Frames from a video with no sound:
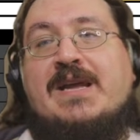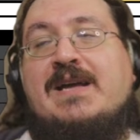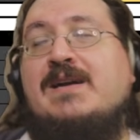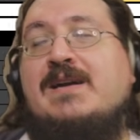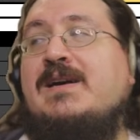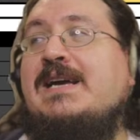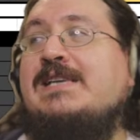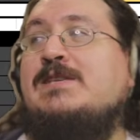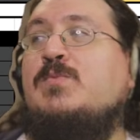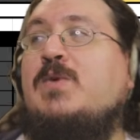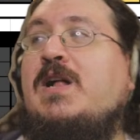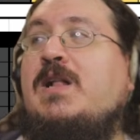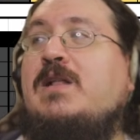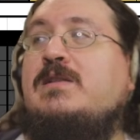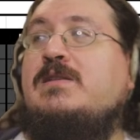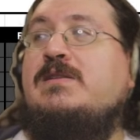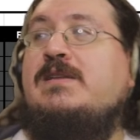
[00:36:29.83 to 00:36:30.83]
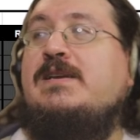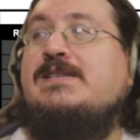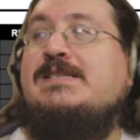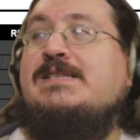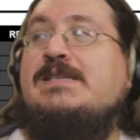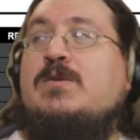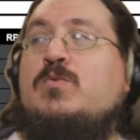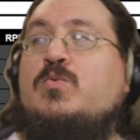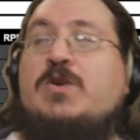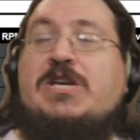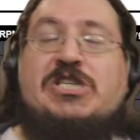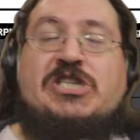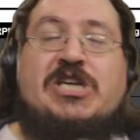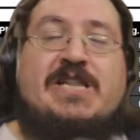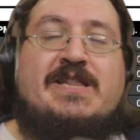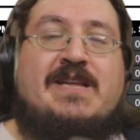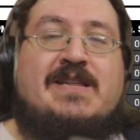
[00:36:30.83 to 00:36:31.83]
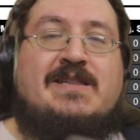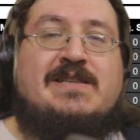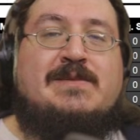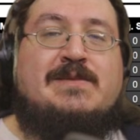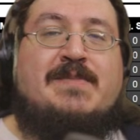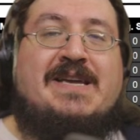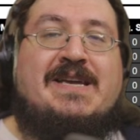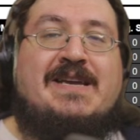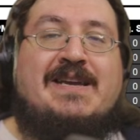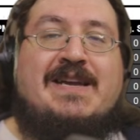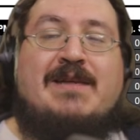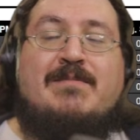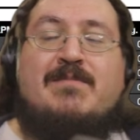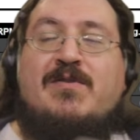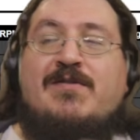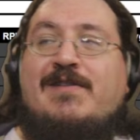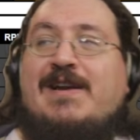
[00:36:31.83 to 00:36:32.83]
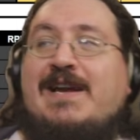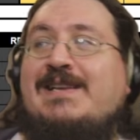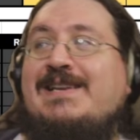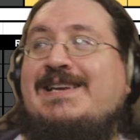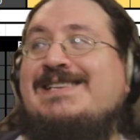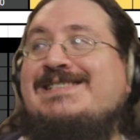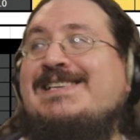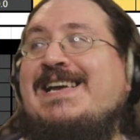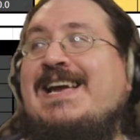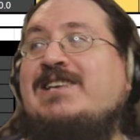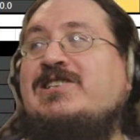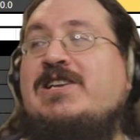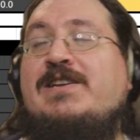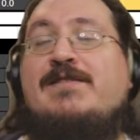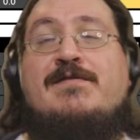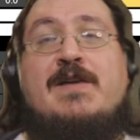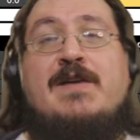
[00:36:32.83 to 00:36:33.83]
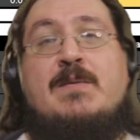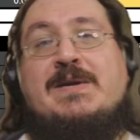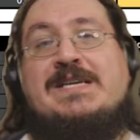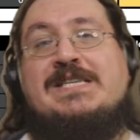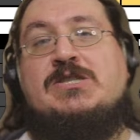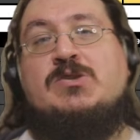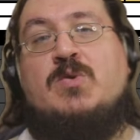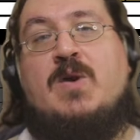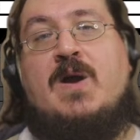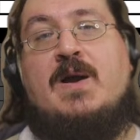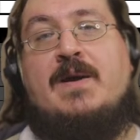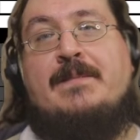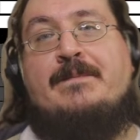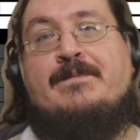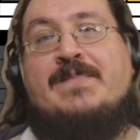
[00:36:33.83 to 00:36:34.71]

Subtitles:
as well, this regen that this beacon can provide is actually very strong.